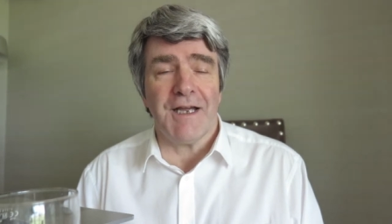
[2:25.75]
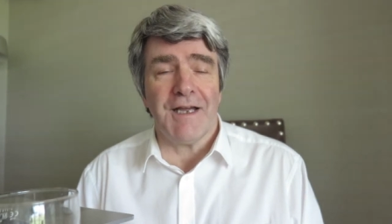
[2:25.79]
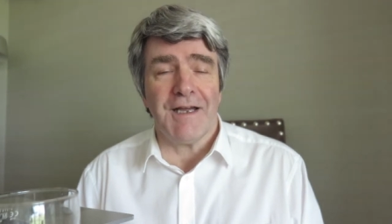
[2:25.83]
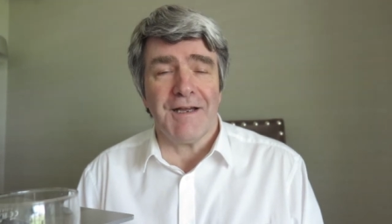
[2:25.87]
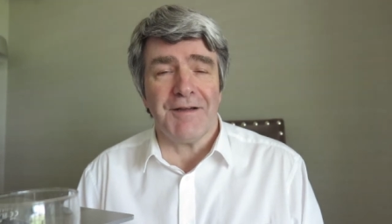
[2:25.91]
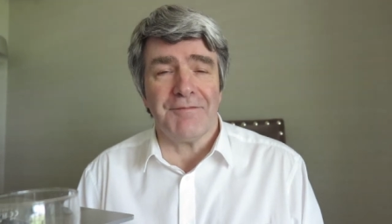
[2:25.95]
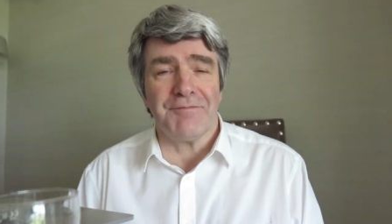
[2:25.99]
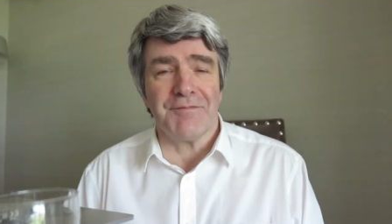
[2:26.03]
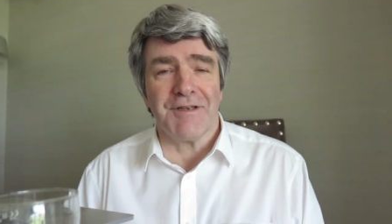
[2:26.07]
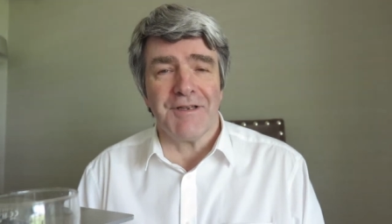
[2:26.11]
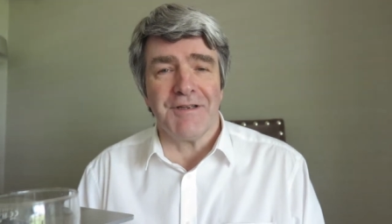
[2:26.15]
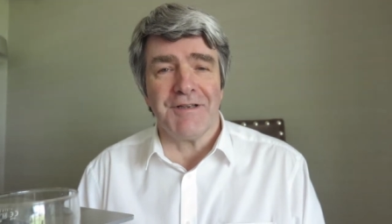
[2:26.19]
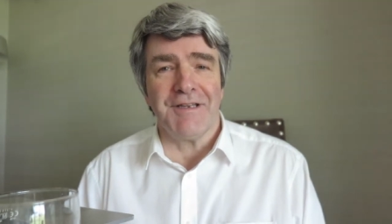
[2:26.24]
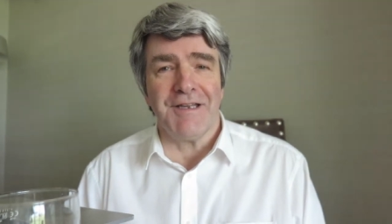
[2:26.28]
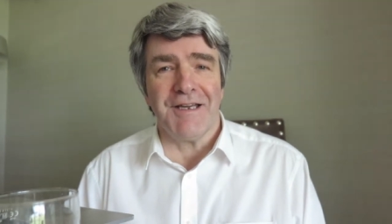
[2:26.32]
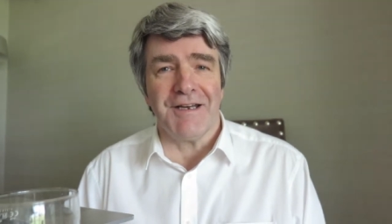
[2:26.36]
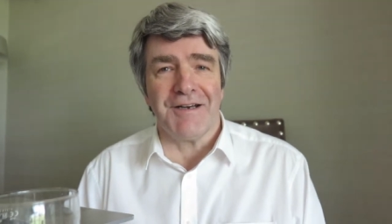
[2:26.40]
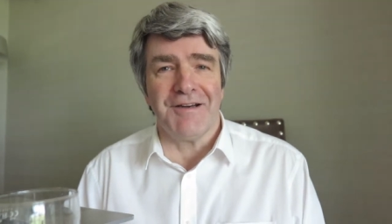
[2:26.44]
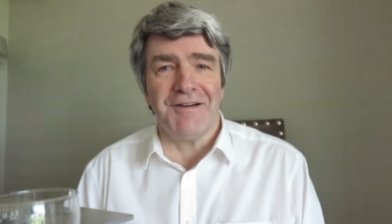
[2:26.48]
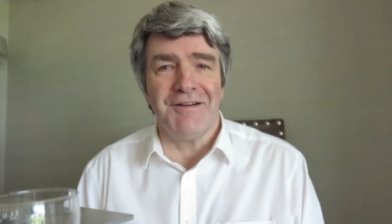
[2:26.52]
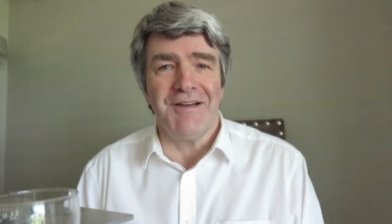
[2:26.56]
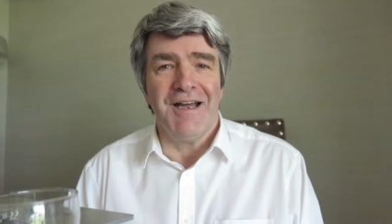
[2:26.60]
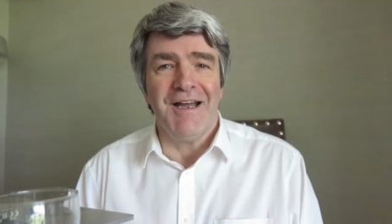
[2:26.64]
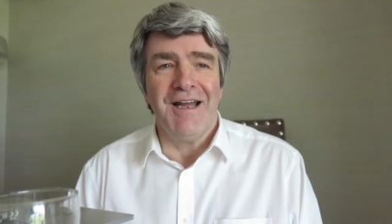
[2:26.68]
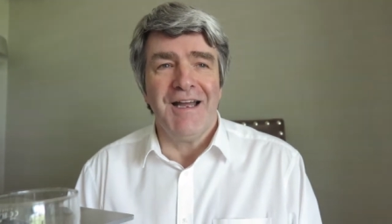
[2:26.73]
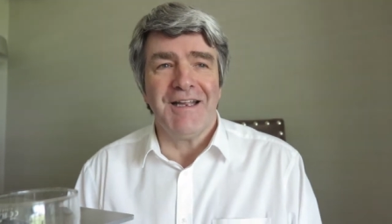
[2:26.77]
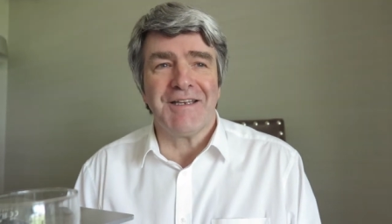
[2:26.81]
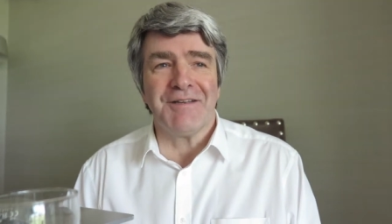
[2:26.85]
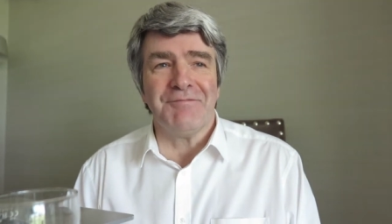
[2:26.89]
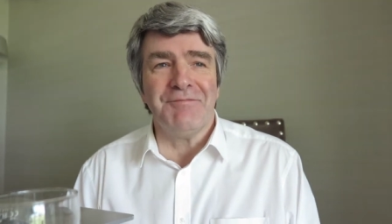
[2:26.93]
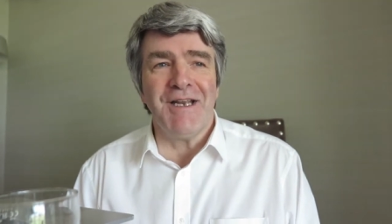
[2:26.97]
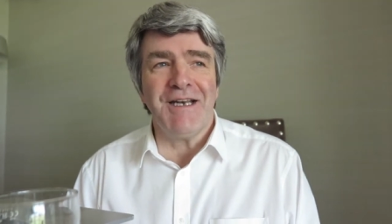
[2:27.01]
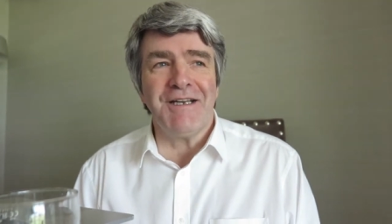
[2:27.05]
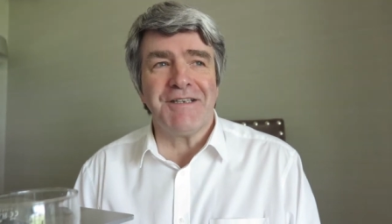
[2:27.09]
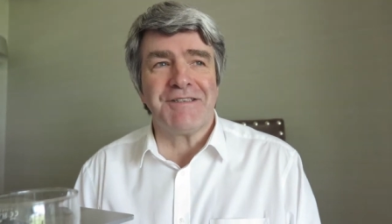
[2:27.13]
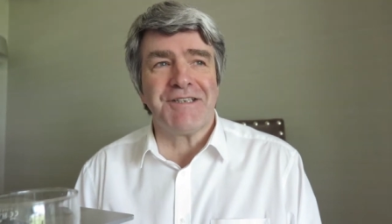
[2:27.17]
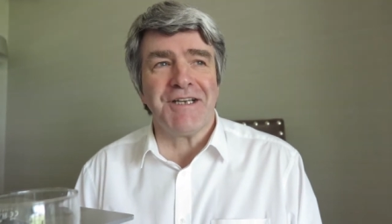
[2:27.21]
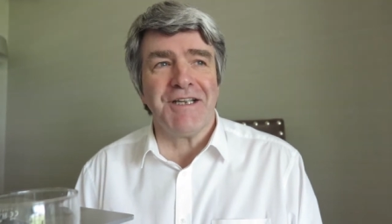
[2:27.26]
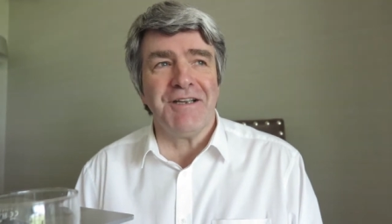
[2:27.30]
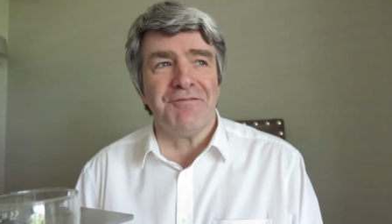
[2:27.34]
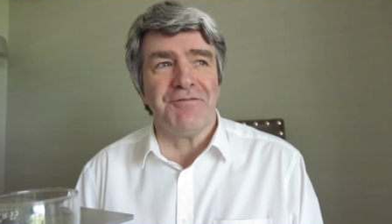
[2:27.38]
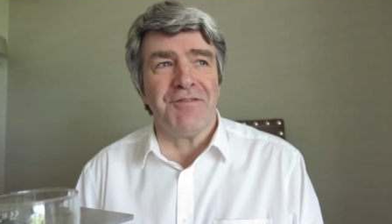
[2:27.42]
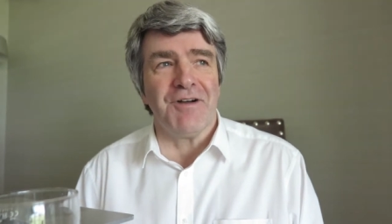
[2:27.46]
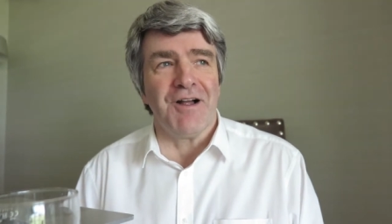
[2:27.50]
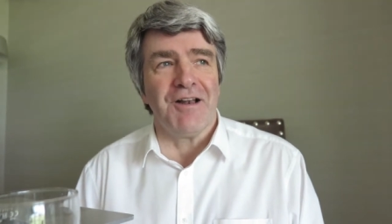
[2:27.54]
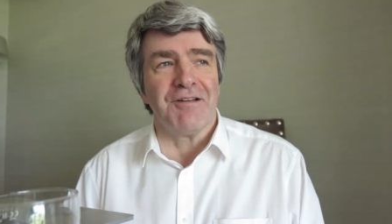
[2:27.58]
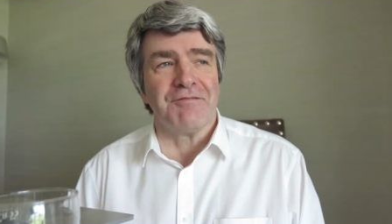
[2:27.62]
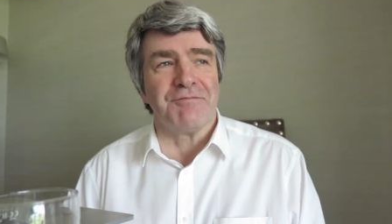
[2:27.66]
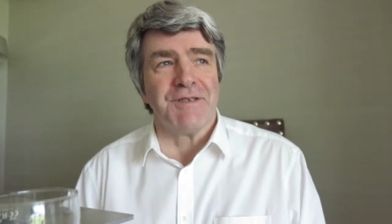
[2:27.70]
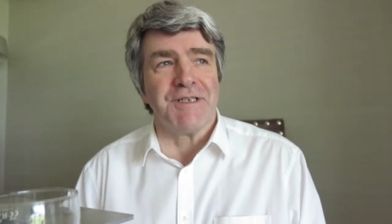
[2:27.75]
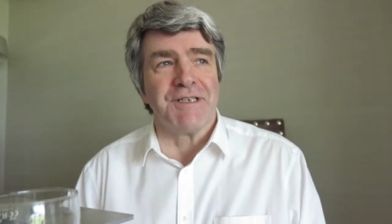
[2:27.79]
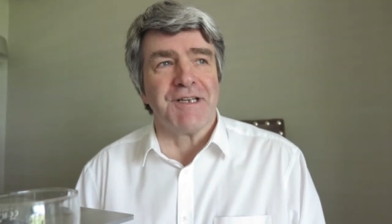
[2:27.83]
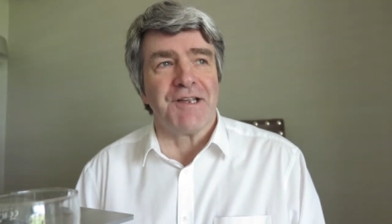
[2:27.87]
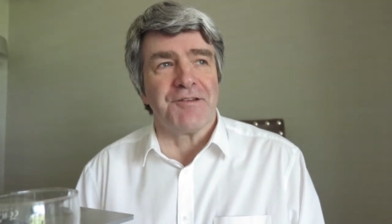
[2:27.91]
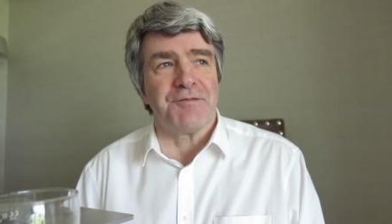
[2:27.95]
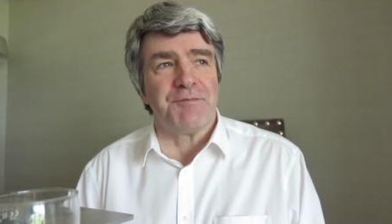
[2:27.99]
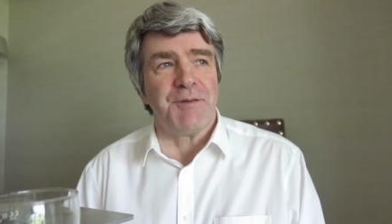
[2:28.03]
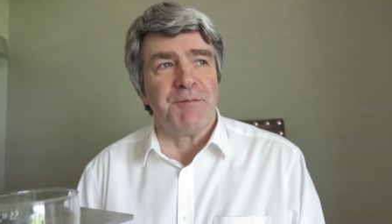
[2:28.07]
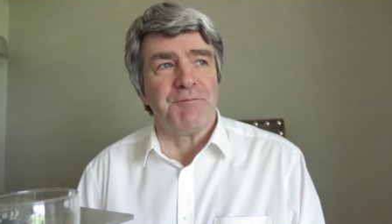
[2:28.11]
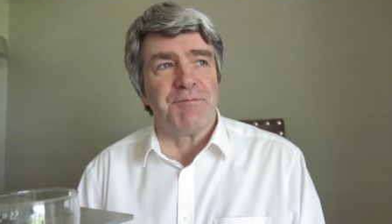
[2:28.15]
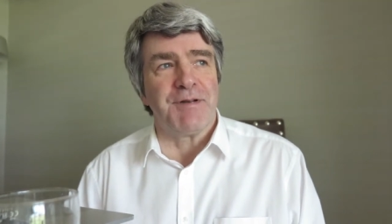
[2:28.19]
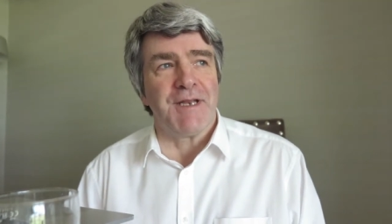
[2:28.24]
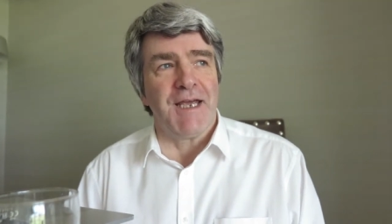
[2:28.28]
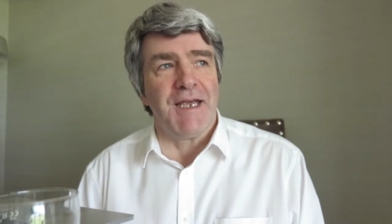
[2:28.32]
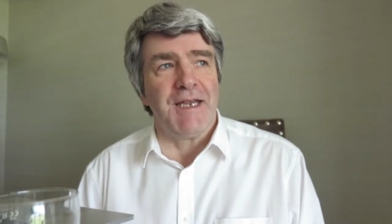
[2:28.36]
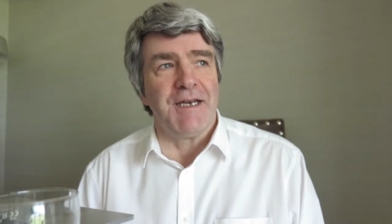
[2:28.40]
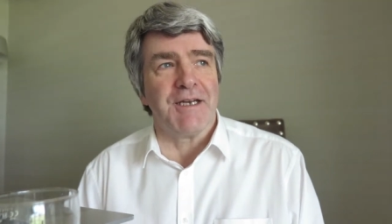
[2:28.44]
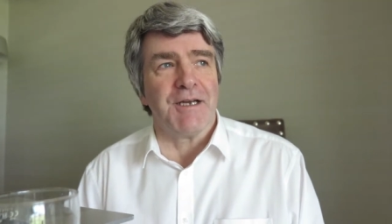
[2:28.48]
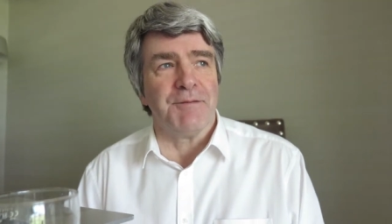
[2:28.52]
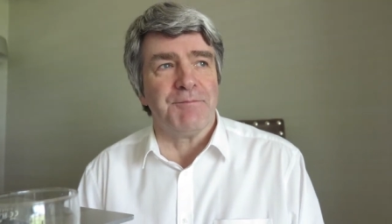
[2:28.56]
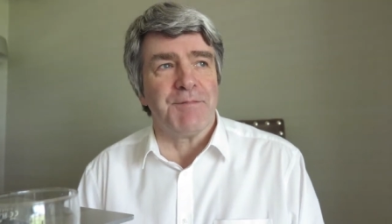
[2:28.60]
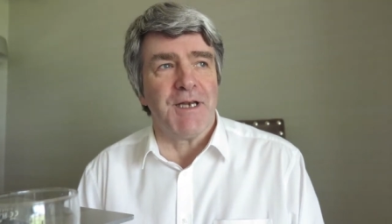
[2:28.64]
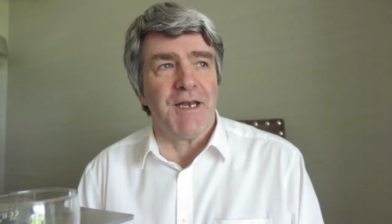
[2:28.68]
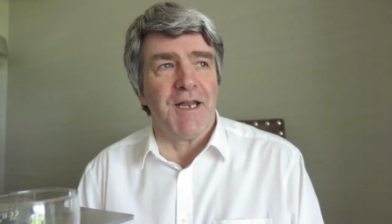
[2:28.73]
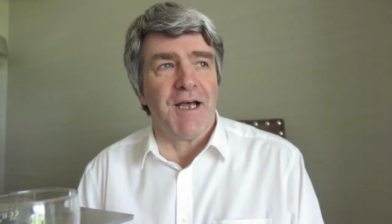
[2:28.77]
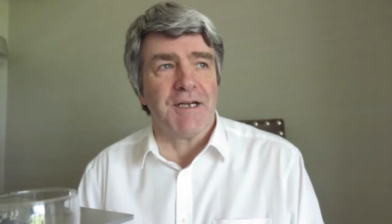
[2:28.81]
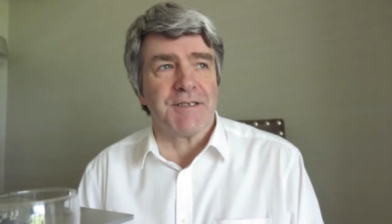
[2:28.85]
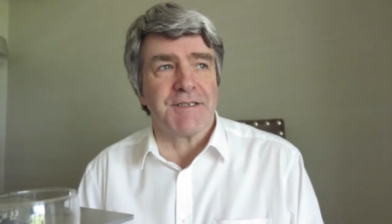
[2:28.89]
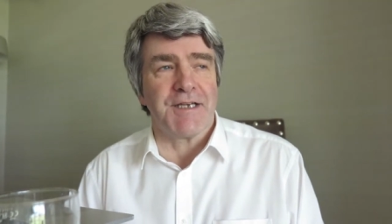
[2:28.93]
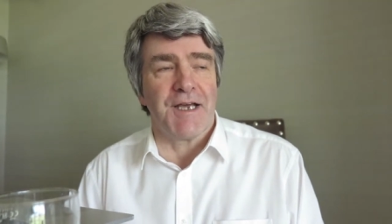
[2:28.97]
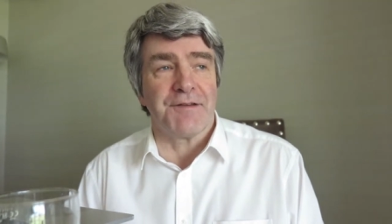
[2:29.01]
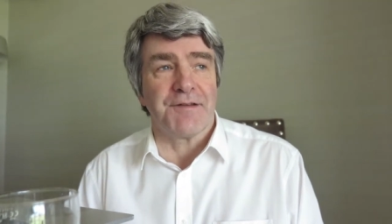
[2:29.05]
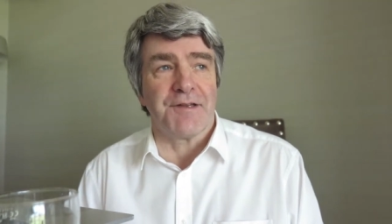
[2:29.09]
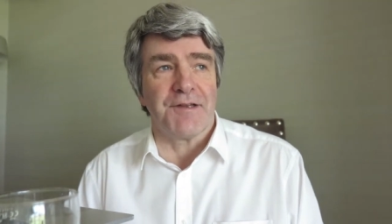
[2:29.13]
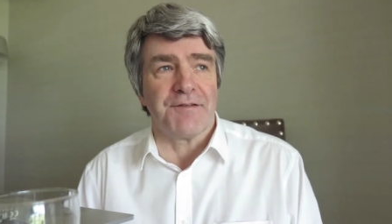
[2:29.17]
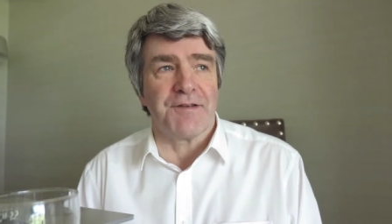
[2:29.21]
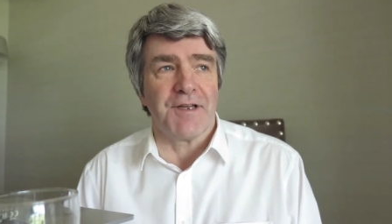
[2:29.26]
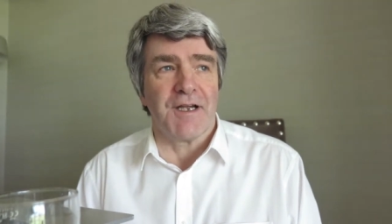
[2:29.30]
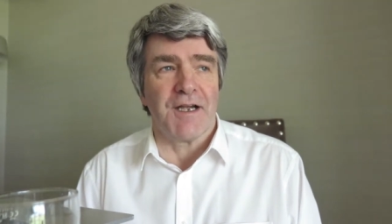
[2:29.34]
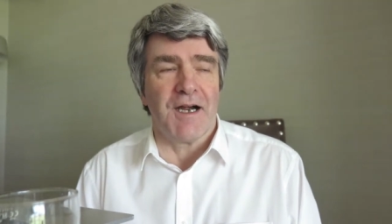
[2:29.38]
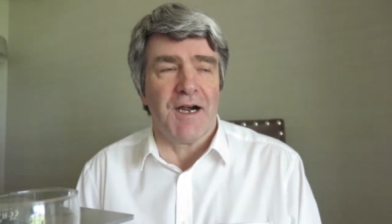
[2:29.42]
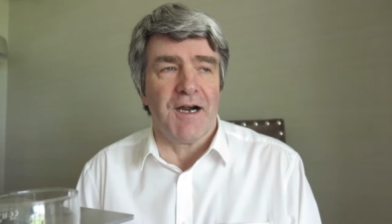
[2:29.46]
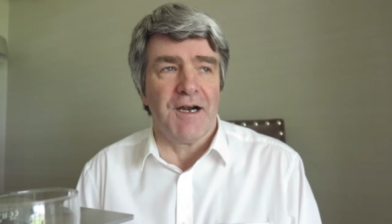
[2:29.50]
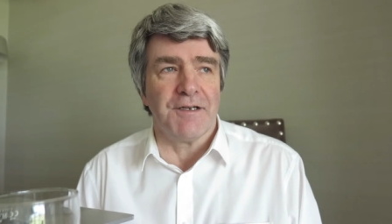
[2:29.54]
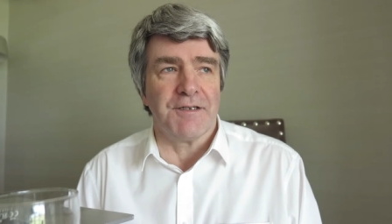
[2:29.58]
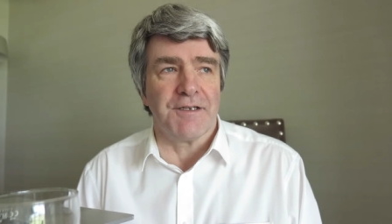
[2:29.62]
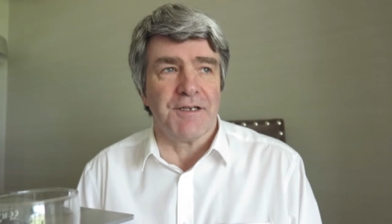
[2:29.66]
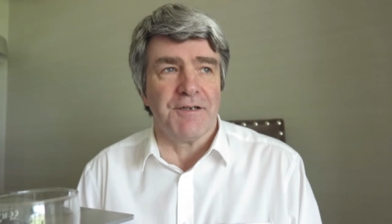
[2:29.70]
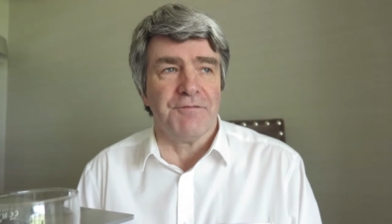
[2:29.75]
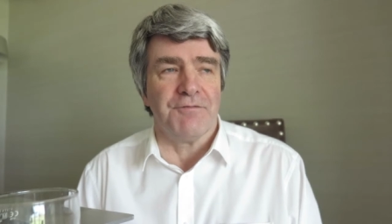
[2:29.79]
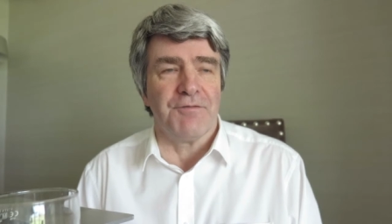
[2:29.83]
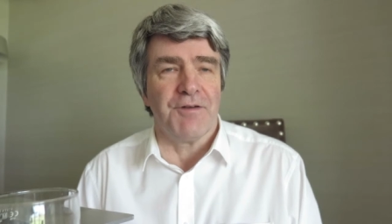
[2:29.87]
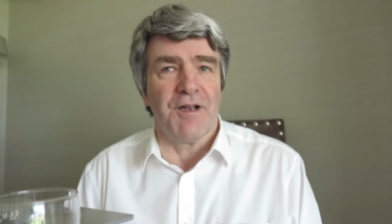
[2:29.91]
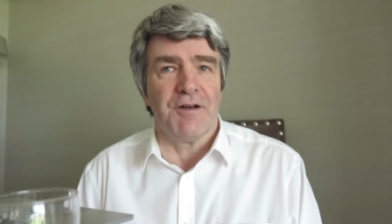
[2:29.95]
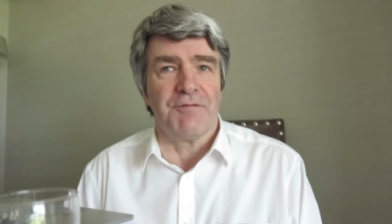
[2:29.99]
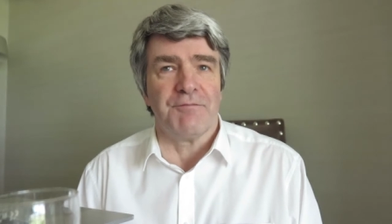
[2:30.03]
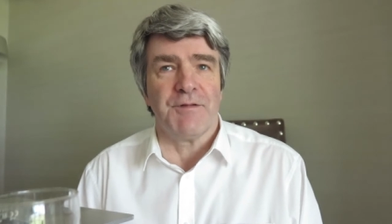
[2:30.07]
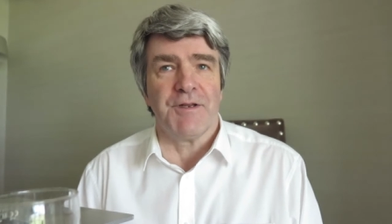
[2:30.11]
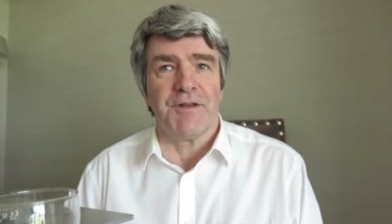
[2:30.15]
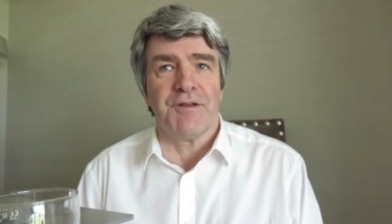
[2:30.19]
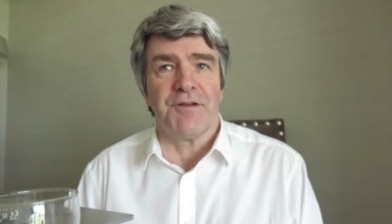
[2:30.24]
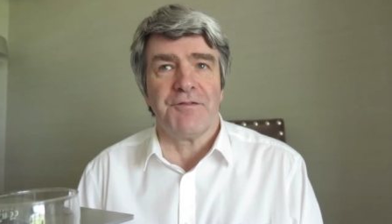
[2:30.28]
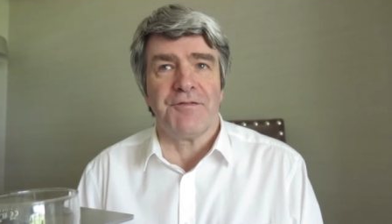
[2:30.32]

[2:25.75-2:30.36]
um, you know, the military involvement has been played up a lot, as has the Garda involvement.